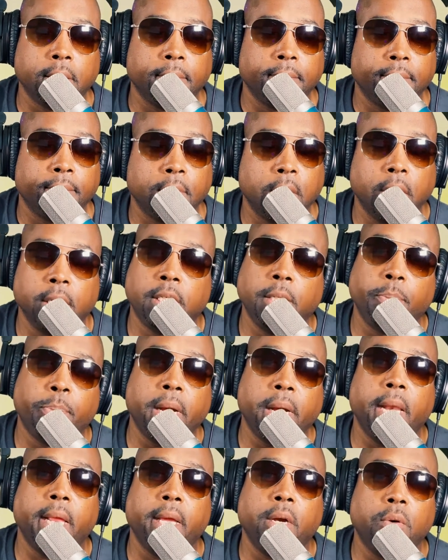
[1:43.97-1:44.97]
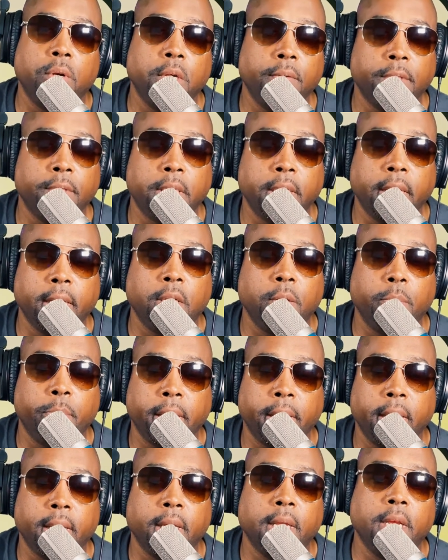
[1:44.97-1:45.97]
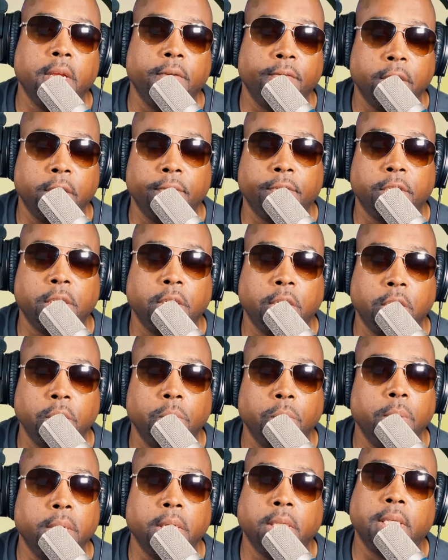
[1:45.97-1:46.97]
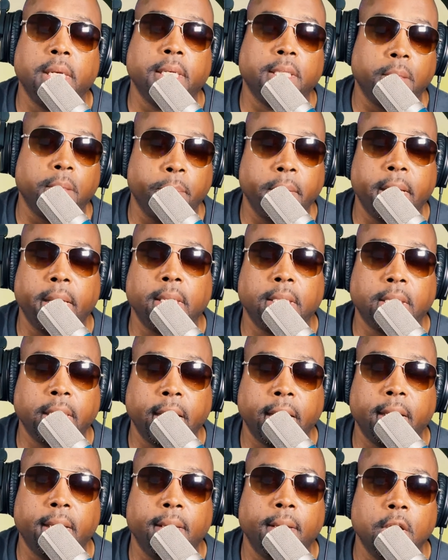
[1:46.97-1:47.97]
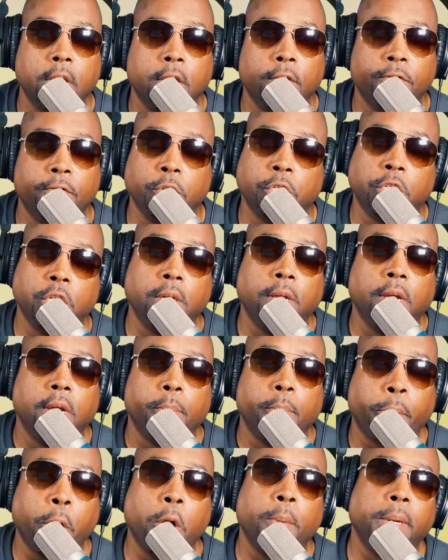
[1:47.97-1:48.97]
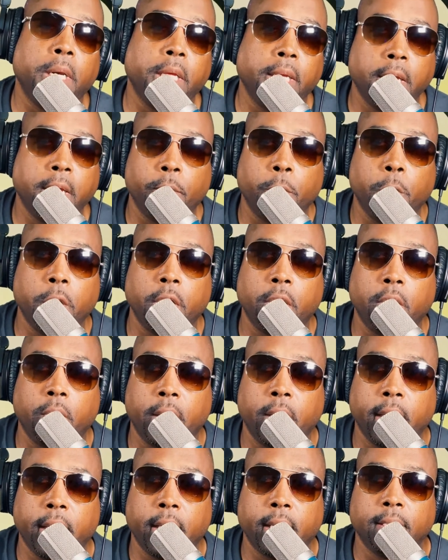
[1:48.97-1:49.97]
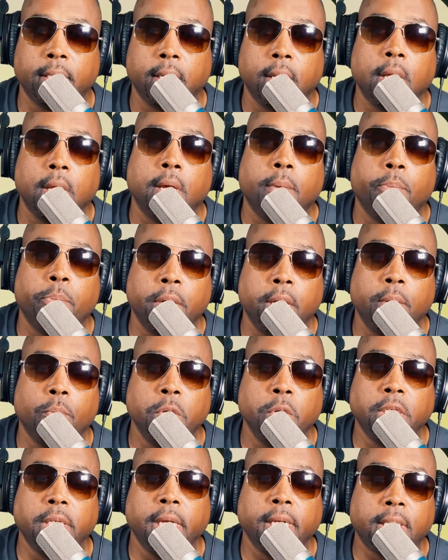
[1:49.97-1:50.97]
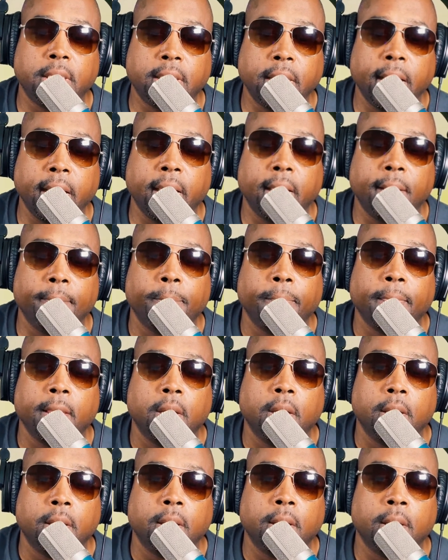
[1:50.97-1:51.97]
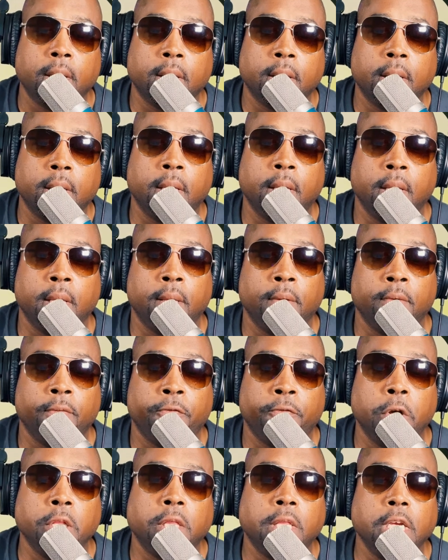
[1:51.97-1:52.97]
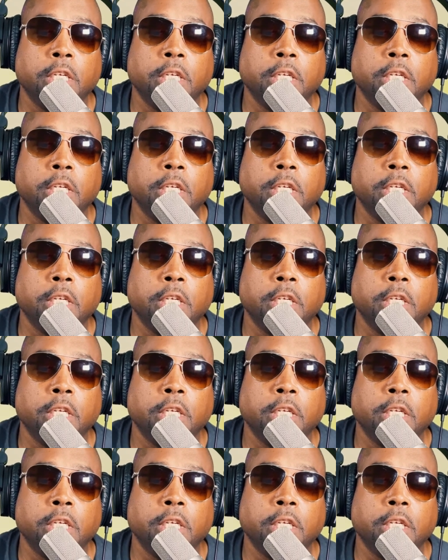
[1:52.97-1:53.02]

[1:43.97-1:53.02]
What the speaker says: Because she probably ain't going to even take you back. And even if she do, it's just a matter of time before she permanently get rid of your ass. But we just saying, for